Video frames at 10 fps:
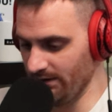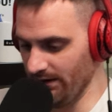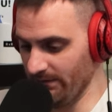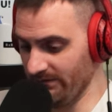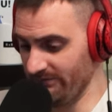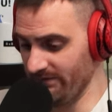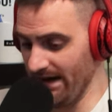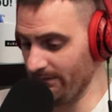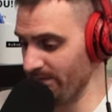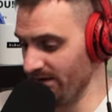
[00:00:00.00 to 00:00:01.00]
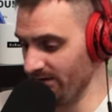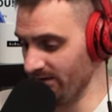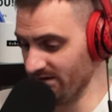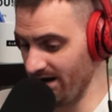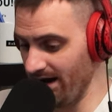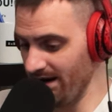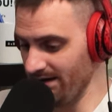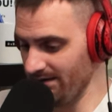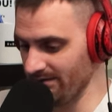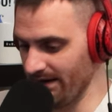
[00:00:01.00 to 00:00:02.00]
um, if that be is high,